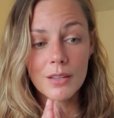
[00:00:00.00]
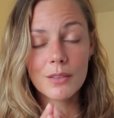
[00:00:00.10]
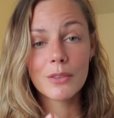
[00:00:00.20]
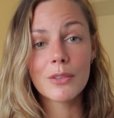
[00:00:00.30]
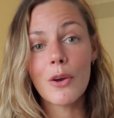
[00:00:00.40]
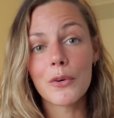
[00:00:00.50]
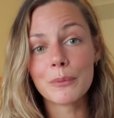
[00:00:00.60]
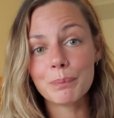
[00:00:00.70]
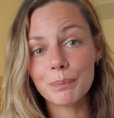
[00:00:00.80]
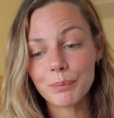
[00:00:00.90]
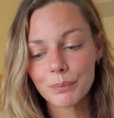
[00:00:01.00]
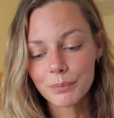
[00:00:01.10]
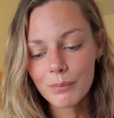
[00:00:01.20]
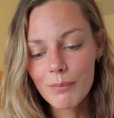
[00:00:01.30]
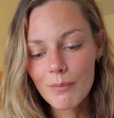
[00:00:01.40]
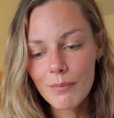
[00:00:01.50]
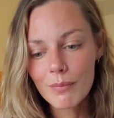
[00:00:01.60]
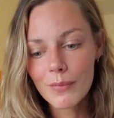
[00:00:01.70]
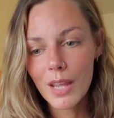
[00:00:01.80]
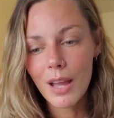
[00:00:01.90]
So
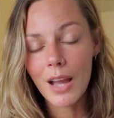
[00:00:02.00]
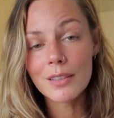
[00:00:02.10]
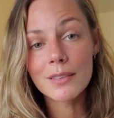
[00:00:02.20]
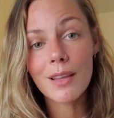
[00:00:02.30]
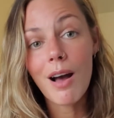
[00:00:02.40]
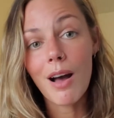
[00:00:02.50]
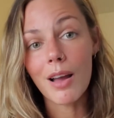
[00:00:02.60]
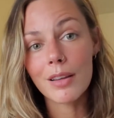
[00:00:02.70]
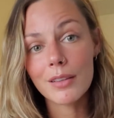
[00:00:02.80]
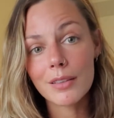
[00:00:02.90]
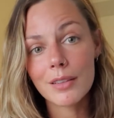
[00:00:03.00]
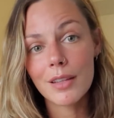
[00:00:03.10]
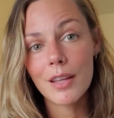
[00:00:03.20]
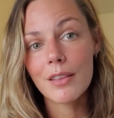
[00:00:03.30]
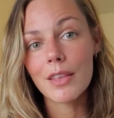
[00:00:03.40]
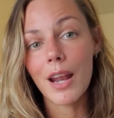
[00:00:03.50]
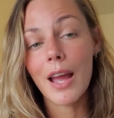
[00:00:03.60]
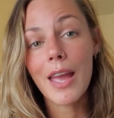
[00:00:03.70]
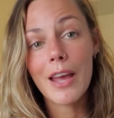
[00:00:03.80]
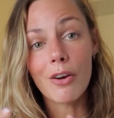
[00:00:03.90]
I saw that
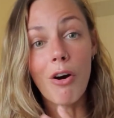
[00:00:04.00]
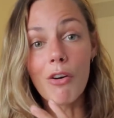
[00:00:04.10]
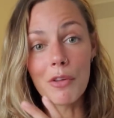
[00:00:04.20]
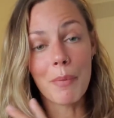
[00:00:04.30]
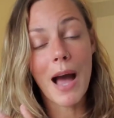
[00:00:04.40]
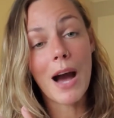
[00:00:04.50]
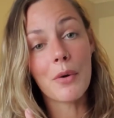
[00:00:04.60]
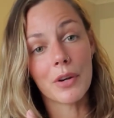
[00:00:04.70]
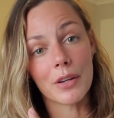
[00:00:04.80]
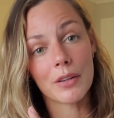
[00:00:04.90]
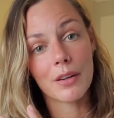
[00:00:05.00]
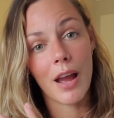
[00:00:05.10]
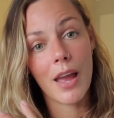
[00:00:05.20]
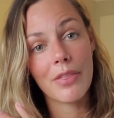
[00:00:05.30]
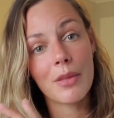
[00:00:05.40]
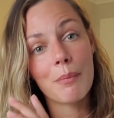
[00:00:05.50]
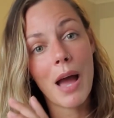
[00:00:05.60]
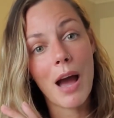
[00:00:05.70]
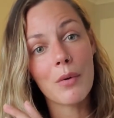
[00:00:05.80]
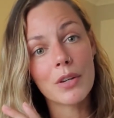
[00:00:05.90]
I had all the power. I had the
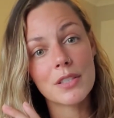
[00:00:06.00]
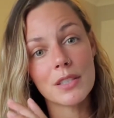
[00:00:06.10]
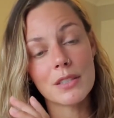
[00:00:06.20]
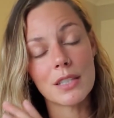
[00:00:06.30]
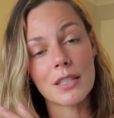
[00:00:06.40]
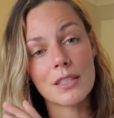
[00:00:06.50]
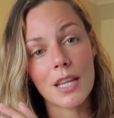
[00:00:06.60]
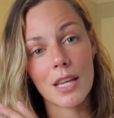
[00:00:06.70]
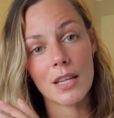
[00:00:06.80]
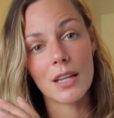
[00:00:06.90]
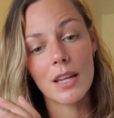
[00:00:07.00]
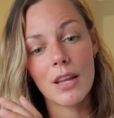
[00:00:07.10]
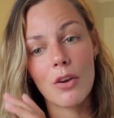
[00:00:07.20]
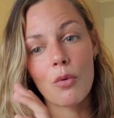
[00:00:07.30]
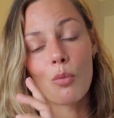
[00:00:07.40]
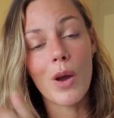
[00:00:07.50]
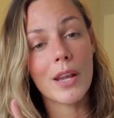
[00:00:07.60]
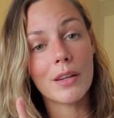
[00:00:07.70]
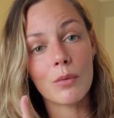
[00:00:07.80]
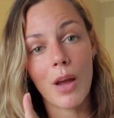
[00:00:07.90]
power to dictate
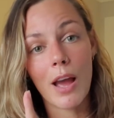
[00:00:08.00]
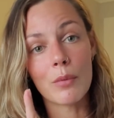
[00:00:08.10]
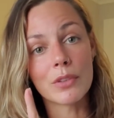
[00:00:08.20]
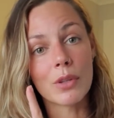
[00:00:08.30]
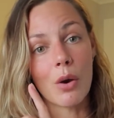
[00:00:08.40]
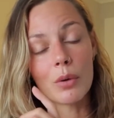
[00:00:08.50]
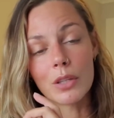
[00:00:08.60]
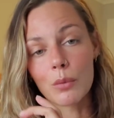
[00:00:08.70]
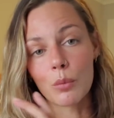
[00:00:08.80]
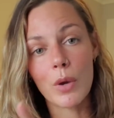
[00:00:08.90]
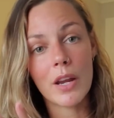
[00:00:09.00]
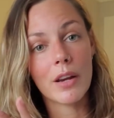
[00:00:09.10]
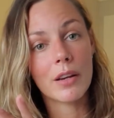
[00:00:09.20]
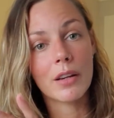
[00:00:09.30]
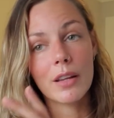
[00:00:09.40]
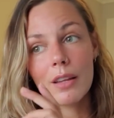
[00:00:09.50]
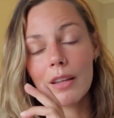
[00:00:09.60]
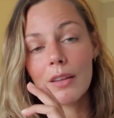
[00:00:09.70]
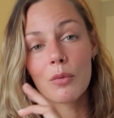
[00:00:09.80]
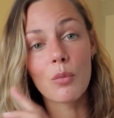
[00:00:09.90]
when I was going, where,
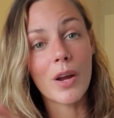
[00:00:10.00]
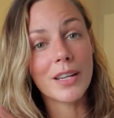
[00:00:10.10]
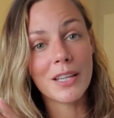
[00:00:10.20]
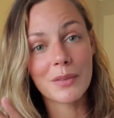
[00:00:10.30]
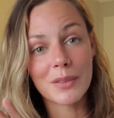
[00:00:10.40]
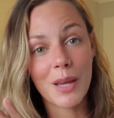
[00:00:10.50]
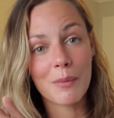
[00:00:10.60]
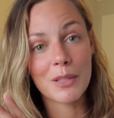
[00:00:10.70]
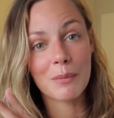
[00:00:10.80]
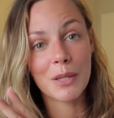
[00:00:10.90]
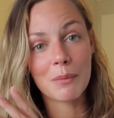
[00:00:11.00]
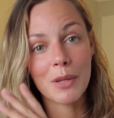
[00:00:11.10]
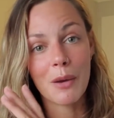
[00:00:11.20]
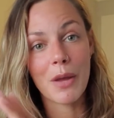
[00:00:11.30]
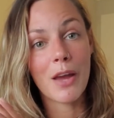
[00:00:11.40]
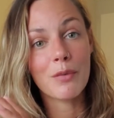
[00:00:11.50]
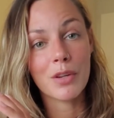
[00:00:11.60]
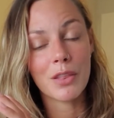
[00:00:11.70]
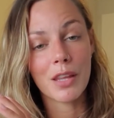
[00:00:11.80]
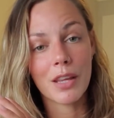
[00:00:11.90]
when he was coming to pick me up,
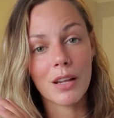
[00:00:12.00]
everything.